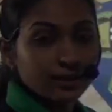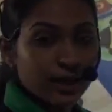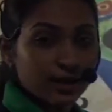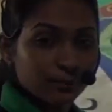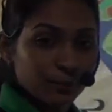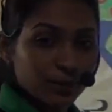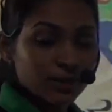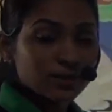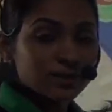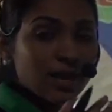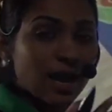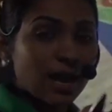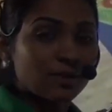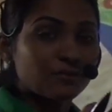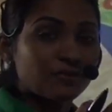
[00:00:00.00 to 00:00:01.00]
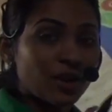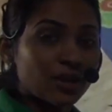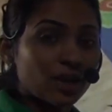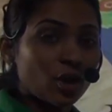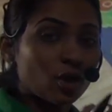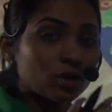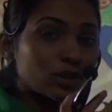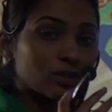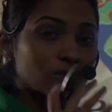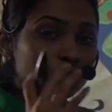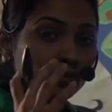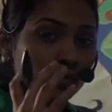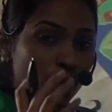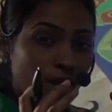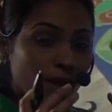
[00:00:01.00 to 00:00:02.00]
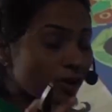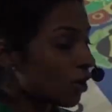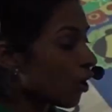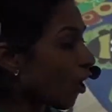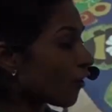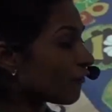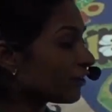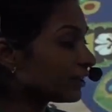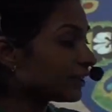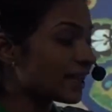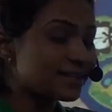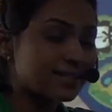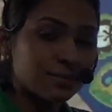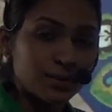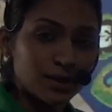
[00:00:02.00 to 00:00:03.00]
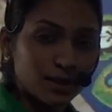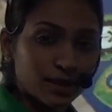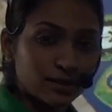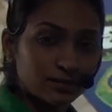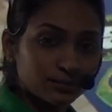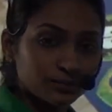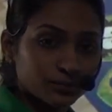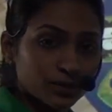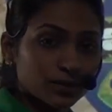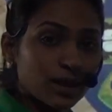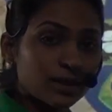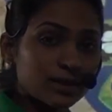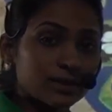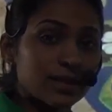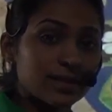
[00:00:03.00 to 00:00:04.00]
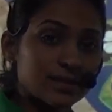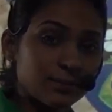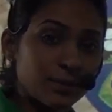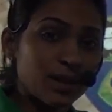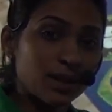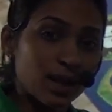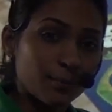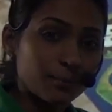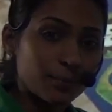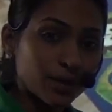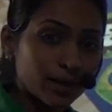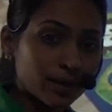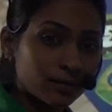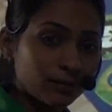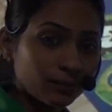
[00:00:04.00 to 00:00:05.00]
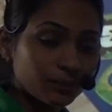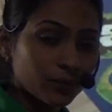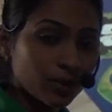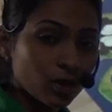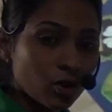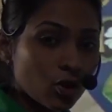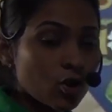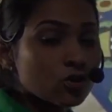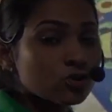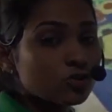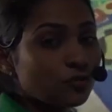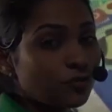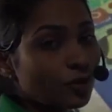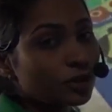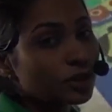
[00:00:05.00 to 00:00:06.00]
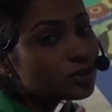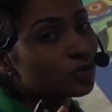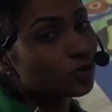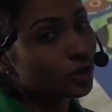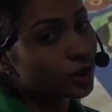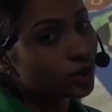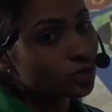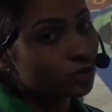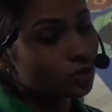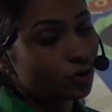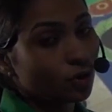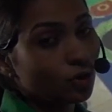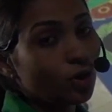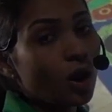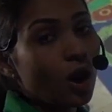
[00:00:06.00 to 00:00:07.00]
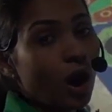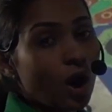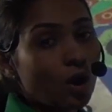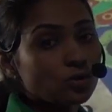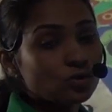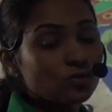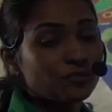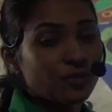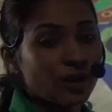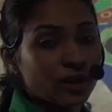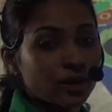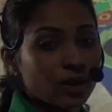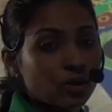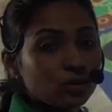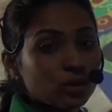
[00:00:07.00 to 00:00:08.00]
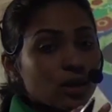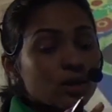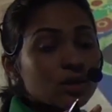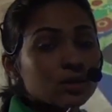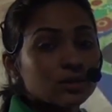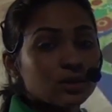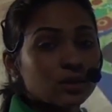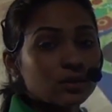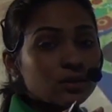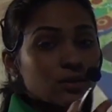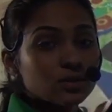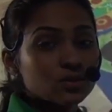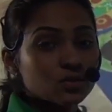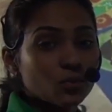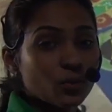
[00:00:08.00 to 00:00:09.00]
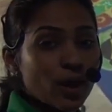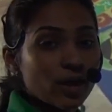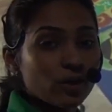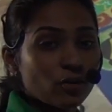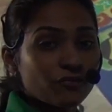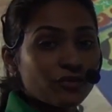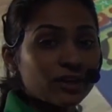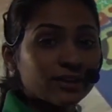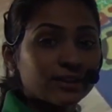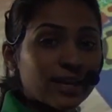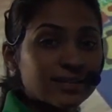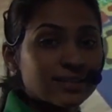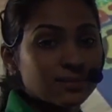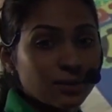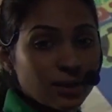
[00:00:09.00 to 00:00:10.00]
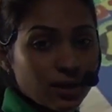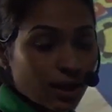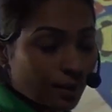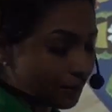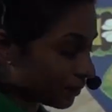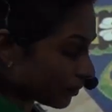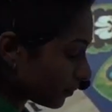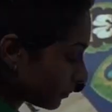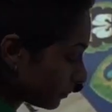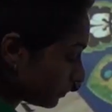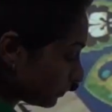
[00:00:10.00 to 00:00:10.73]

That means I am finding out the square of a decimal here, that decimal number here. So for this you need to know how to find out the square of a decimal number.